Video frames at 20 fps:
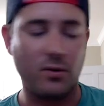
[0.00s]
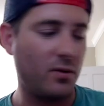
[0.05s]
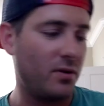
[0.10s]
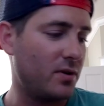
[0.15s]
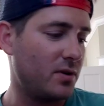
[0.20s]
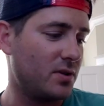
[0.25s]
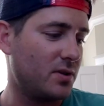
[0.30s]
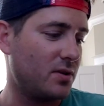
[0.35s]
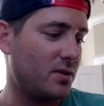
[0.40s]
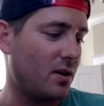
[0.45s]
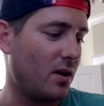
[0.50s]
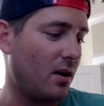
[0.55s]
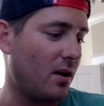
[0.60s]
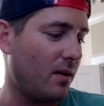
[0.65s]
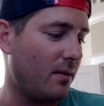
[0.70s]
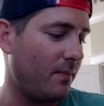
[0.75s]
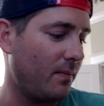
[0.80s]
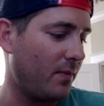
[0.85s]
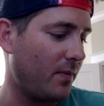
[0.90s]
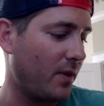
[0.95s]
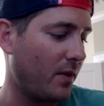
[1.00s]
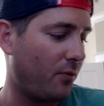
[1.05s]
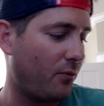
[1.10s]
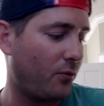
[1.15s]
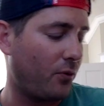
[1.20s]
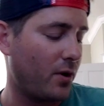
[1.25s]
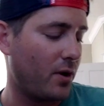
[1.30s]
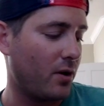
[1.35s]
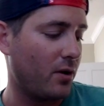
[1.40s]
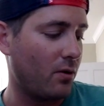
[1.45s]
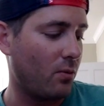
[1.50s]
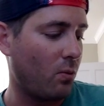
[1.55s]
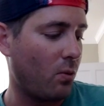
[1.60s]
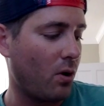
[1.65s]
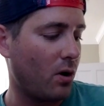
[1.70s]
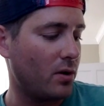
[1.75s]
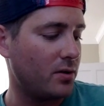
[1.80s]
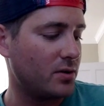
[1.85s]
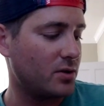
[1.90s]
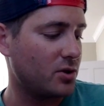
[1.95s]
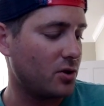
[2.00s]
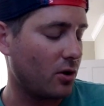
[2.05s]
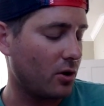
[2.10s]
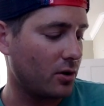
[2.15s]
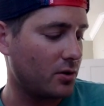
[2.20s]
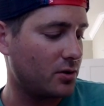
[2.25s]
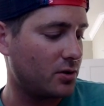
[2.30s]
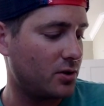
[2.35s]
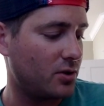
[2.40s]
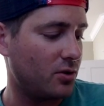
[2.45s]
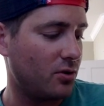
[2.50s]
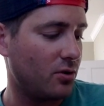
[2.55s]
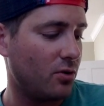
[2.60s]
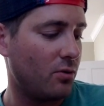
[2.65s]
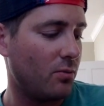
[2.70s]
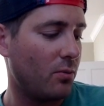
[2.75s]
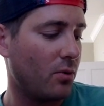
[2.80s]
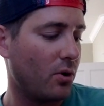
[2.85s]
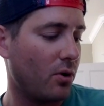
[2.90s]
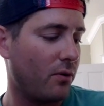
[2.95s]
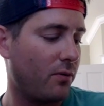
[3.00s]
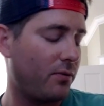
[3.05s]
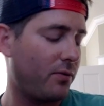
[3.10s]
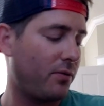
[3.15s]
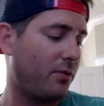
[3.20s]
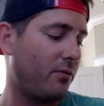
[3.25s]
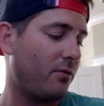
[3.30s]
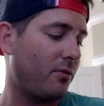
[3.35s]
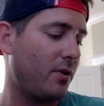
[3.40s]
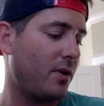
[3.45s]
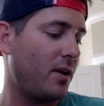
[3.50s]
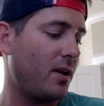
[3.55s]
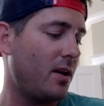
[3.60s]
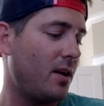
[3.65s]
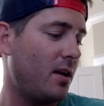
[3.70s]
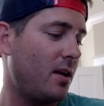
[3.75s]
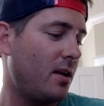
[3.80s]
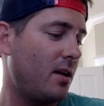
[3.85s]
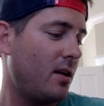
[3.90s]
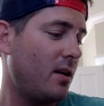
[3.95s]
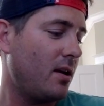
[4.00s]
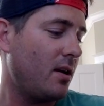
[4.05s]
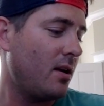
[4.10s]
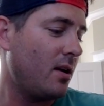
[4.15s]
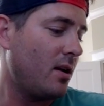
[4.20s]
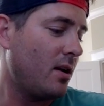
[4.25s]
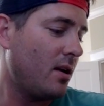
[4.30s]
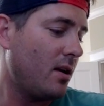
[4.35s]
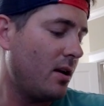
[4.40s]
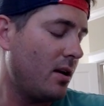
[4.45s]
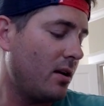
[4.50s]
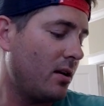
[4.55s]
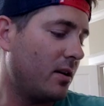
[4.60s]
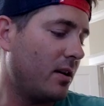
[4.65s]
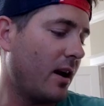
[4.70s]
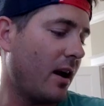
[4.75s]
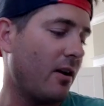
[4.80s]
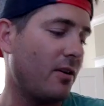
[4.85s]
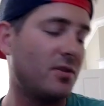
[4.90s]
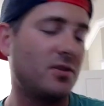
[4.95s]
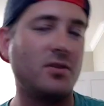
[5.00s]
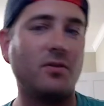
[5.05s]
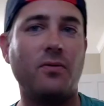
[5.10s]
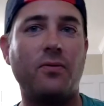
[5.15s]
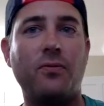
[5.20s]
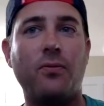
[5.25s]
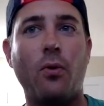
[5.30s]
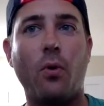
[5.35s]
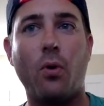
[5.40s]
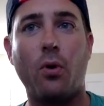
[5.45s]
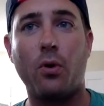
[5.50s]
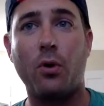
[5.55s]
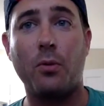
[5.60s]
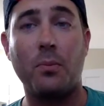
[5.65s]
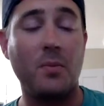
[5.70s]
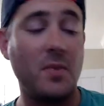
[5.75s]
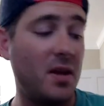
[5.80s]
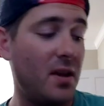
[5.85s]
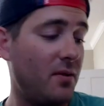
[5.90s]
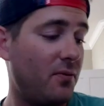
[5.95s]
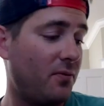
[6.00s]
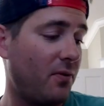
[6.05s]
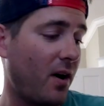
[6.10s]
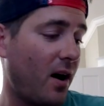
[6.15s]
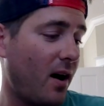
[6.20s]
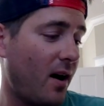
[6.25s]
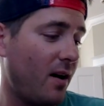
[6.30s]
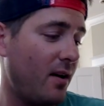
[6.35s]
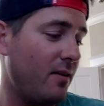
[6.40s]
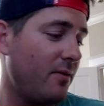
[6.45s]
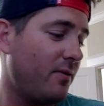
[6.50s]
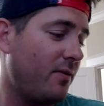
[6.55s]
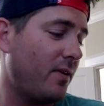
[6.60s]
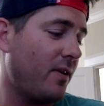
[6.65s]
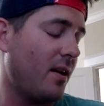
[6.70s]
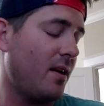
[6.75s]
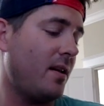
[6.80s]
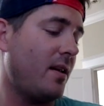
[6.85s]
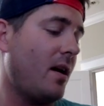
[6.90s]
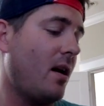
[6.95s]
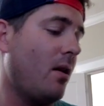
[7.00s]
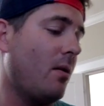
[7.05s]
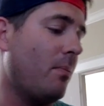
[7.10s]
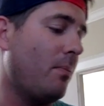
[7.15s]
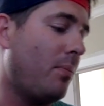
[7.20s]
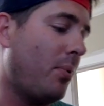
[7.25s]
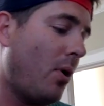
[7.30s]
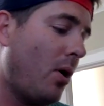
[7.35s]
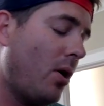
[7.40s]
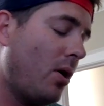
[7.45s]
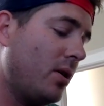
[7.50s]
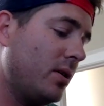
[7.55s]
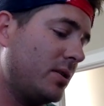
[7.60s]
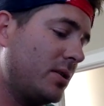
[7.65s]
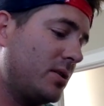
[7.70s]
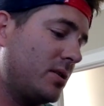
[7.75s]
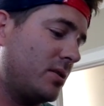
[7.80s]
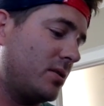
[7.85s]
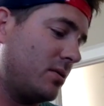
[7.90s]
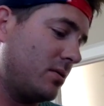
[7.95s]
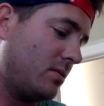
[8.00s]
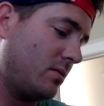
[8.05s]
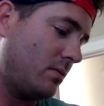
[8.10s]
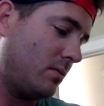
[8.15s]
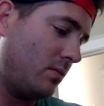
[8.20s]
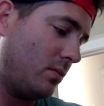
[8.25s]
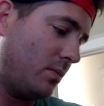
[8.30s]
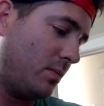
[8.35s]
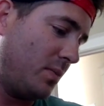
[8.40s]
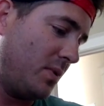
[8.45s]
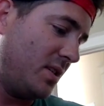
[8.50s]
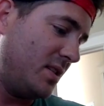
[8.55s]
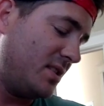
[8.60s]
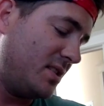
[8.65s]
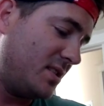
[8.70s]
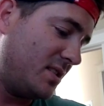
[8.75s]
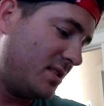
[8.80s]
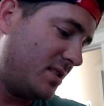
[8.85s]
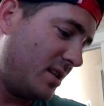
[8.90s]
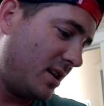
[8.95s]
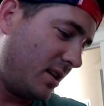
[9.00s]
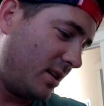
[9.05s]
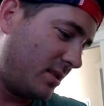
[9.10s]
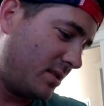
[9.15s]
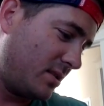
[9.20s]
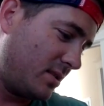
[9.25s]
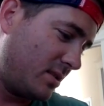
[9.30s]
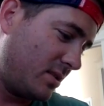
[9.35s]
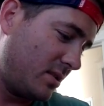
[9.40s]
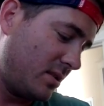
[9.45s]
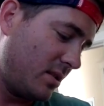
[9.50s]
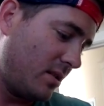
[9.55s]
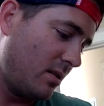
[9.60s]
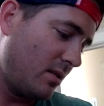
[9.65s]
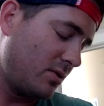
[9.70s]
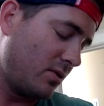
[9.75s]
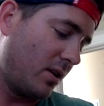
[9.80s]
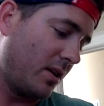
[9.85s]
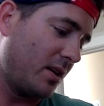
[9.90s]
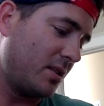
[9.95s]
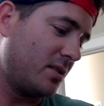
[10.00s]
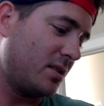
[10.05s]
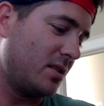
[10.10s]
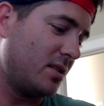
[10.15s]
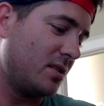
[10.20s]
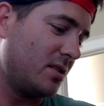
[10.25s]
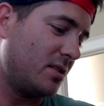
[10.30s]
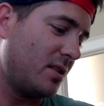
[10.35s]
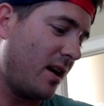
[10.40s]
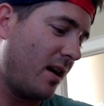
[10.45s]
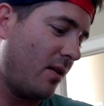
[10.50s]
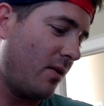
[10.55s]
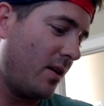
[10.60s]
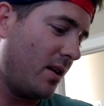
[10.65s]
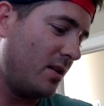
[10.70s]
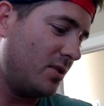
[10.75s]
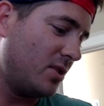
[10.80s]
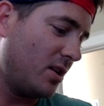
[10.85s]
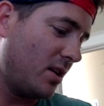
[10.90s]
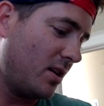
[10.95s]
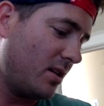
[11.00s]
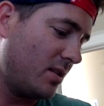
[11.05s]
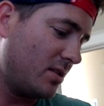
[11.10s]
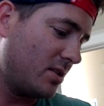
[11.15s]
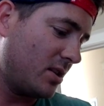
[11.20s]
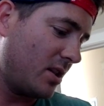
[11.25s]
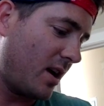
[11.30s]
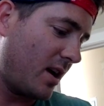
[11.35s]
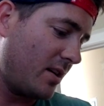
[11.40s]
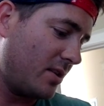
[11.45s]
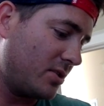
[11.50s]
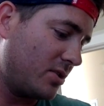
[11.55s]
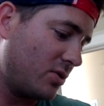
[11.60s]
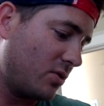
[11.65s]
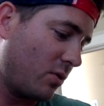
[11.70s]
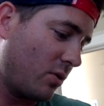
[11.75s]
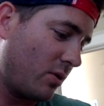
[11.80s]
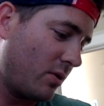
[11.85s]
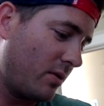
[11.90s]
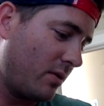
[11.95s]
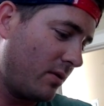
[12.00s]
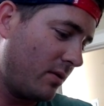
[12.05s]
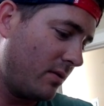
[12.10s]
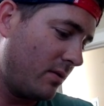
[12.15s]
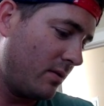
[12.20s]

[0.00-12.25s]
is Freer 1, Sark 2, Murph 3, Garrison 4, me 5, and now Boss would be 6. So I guess this is now AJ/Jordan.